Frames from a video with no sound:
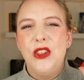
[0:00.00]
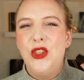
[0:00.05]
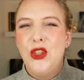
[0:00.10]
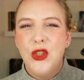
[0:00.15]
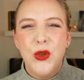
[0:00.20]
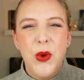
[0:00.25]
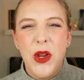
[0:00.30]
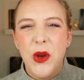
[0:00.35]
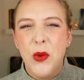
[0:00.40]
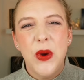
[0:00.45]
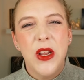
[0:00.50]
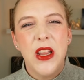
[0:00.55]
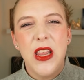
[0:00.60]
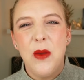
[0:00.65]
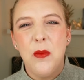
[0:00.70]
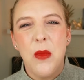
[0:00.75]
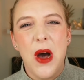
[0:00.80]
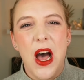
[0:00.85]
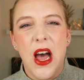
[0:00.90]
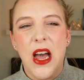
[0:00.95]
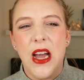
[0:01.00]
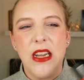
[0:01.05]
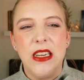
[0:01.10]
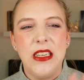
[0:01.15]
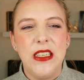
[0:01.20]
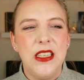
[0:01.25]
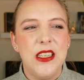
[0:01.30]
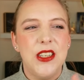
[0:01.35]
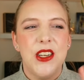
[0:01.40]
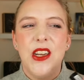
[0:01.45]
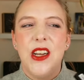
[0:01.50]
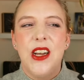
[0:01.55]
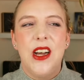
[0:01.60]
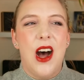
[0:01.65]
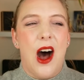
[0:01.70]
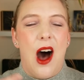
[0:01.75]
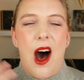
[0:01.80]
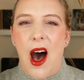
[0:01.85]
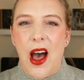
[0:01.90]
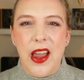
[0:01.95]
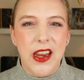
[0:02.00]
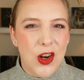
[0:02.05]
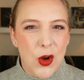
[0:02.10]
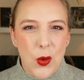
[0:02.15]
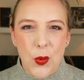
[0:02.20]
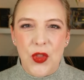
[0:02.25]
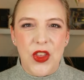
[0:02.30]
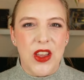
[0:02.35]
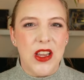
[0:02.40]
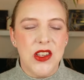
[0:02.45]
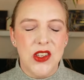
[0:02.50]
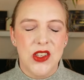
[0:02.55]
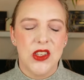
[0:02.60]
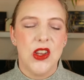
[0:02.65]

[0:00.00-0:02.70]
do we really mind? I don't think